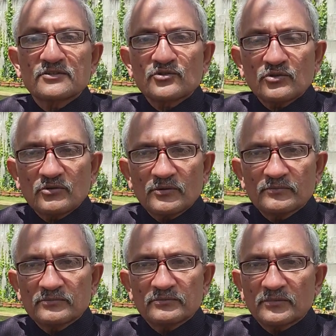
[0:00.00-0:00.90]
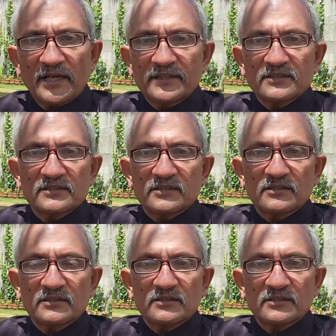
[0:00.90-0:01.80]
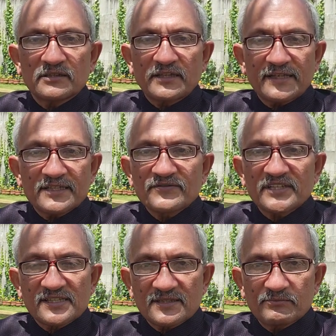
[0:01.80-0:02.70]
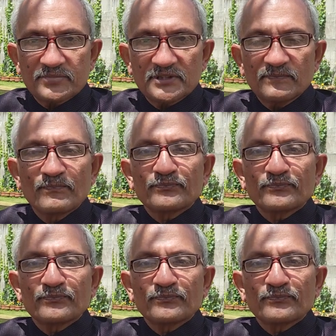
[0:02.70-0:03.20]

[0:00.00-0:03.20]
So my uh, take is very simple.